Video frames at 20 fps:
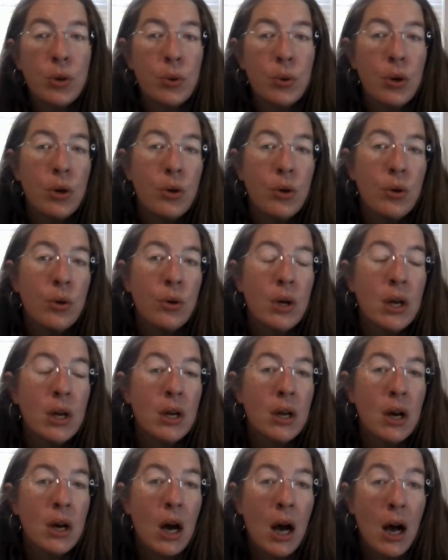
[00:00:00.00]
you've got
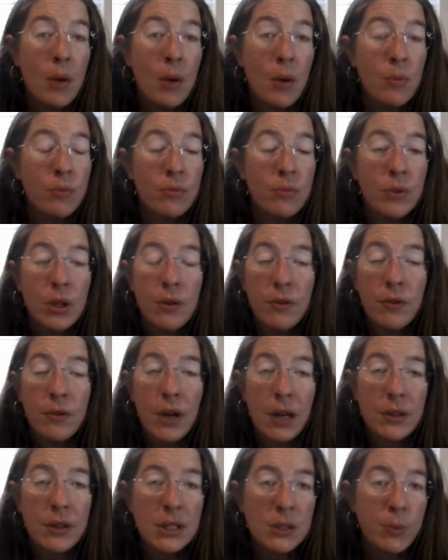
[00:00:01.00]

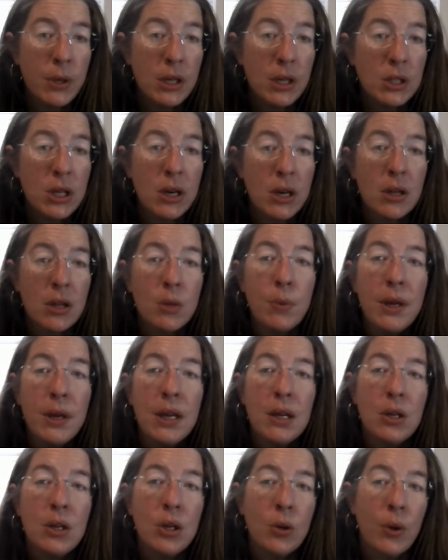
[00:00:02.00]
the spinach out of the
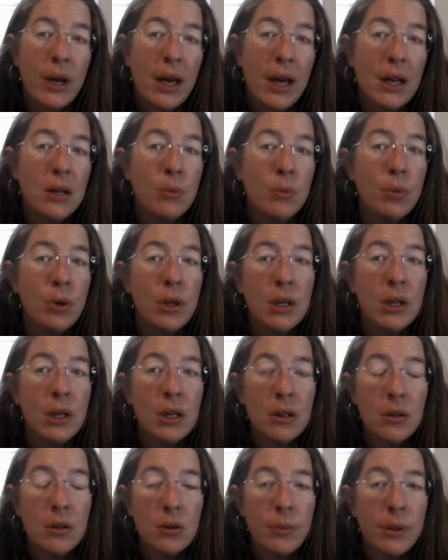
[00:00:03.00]
pan, you go ahead and put
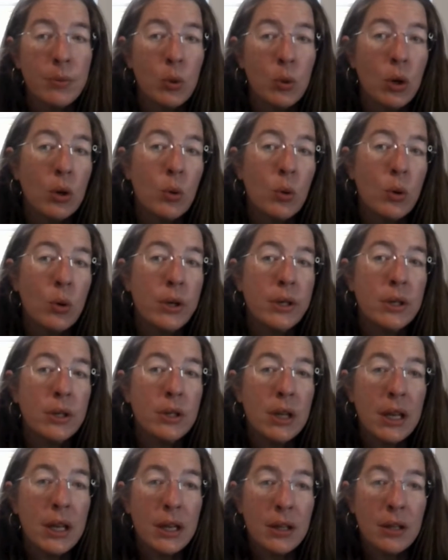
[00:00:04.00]
in a little bit more
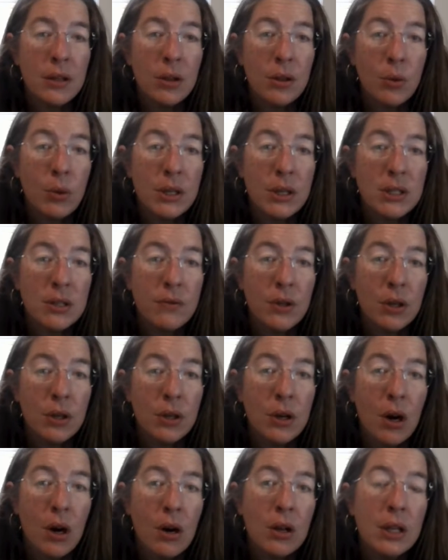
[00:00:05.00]
oil and the rest of
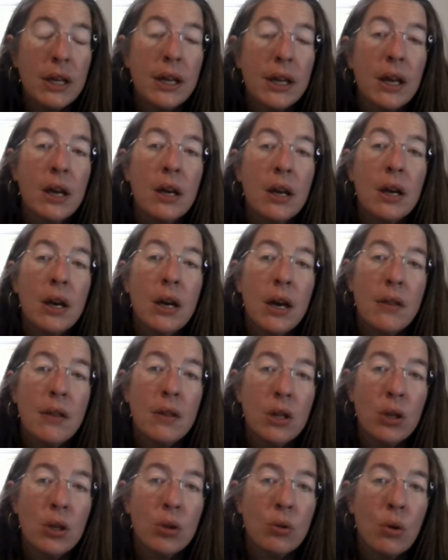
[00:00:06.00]
your garlic,
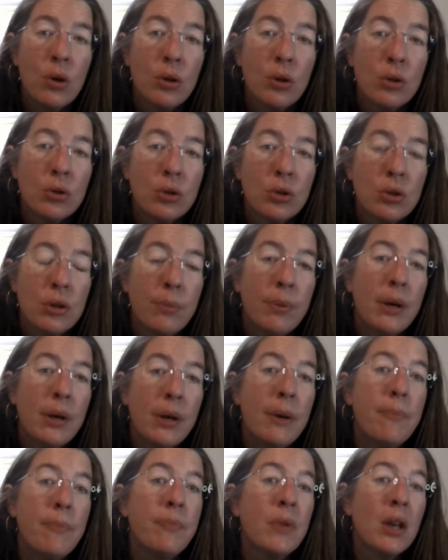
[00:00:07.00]
and then you throw your shrimp
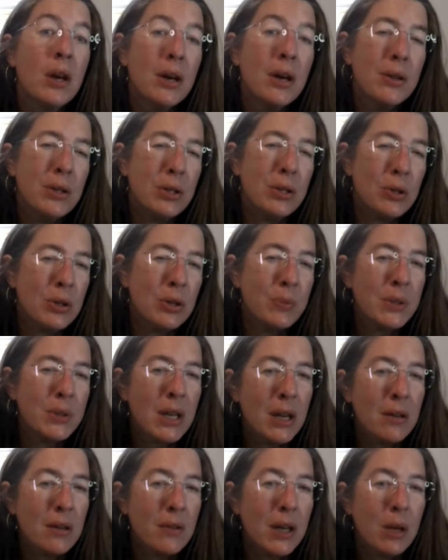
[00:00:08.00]
in. The shrimp's
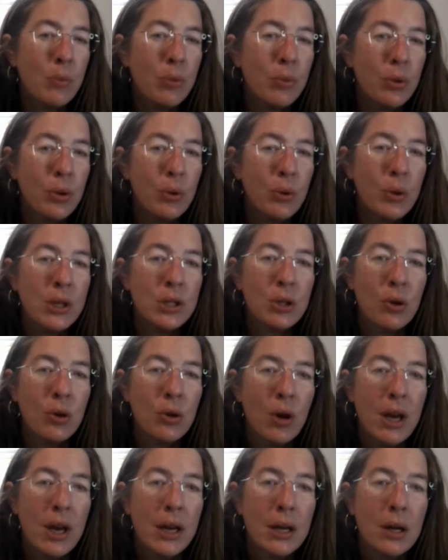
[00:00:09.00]
kind of like a bluish
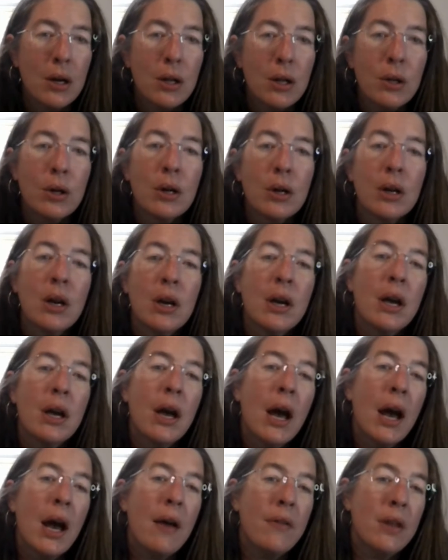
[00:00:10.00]
gray color,
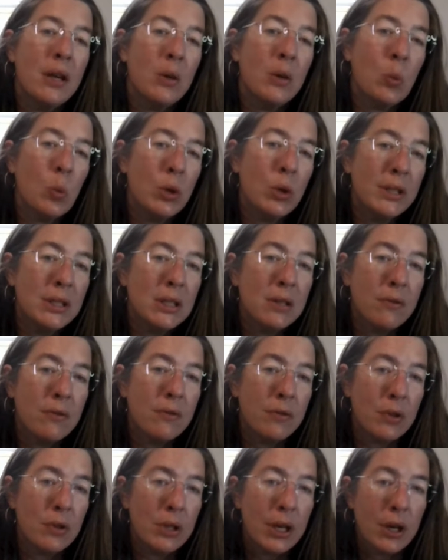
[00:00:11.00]
and then once
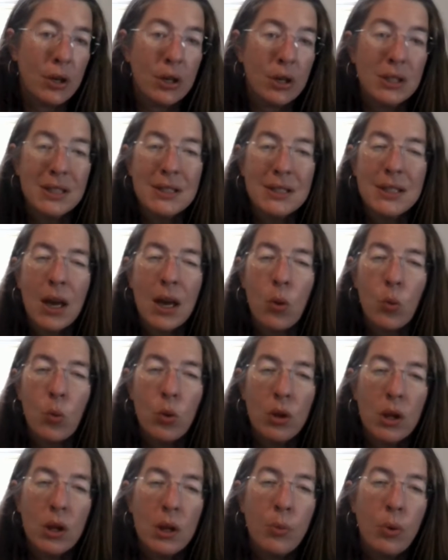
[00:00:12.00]
it fully cooks, it's that
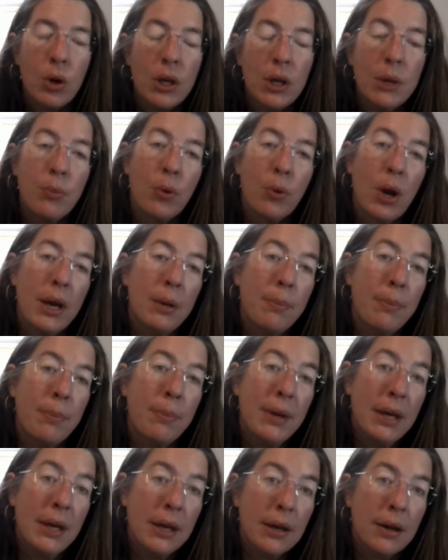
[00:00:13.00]
really pretty bright
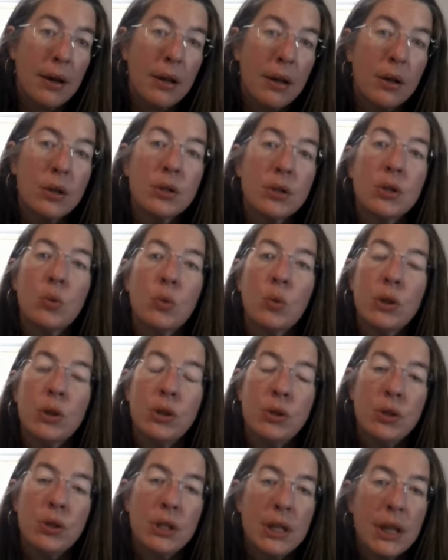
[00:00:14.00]
pink color. So
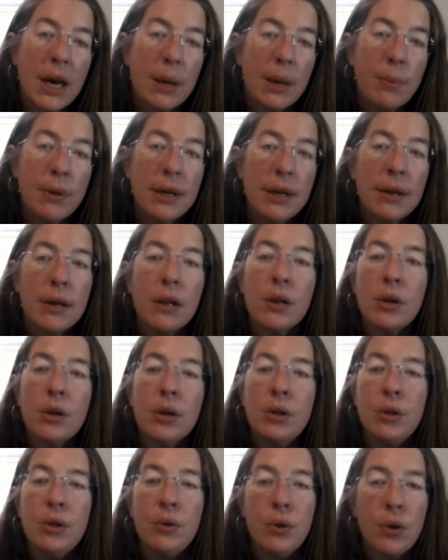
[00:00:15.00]
once you see that pink
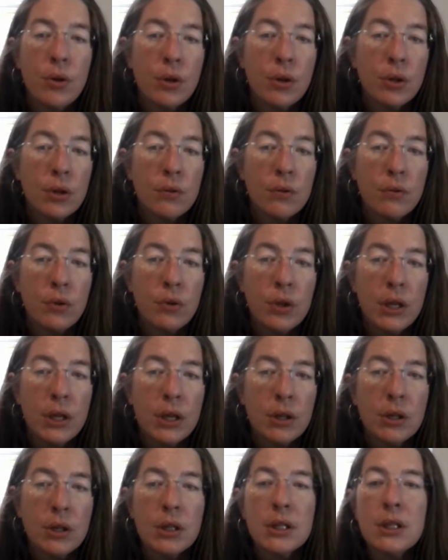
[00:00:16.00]
color, you know that they're fully
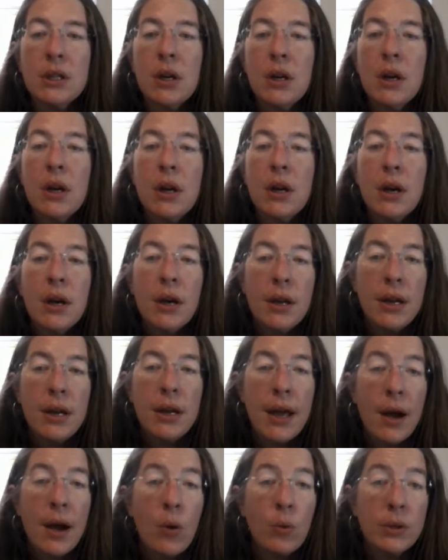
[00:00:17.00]
cooked.
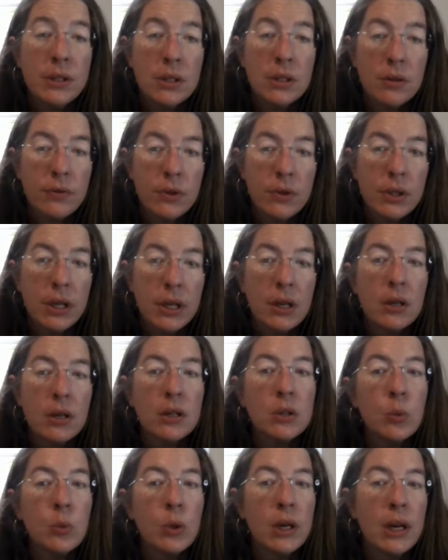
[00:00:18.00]
Now, once they're fully
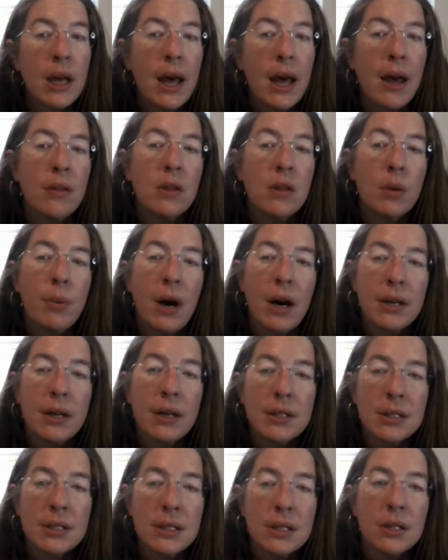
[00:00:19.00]
cooked, we're going to add the
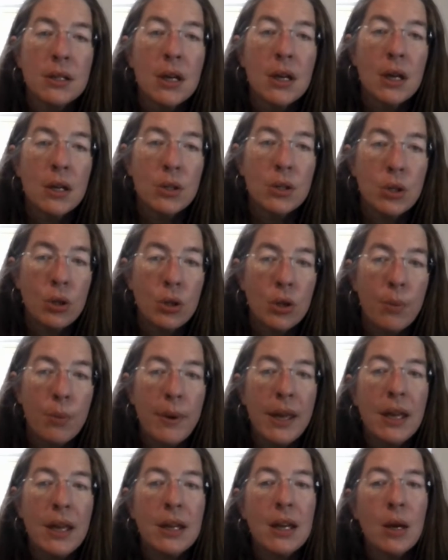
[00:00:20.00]
pasta to the
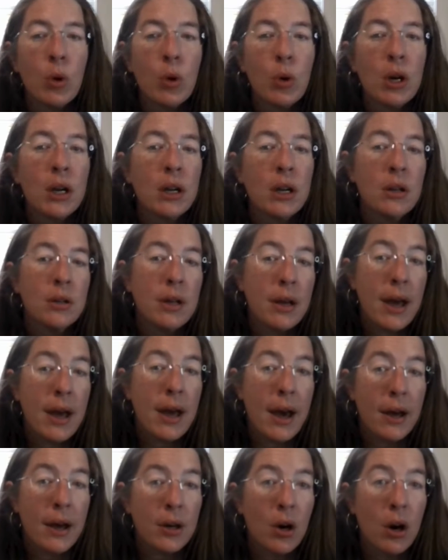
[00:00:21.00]
pan, and we're going to
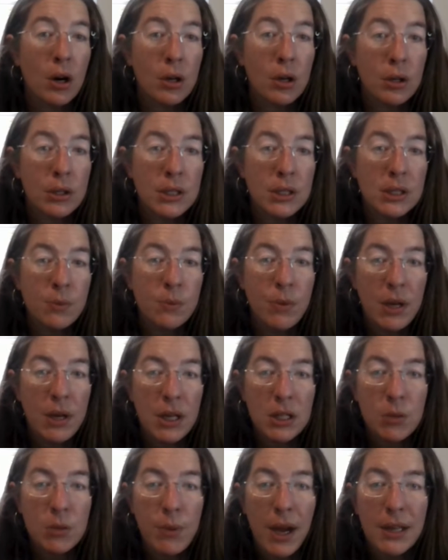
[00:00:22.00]
add our cooked
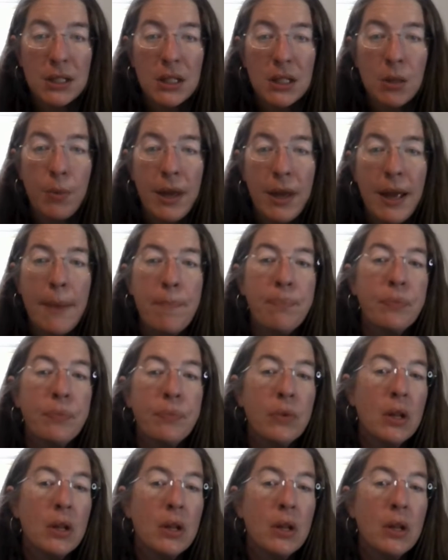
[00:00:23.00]
spinach back to the pan.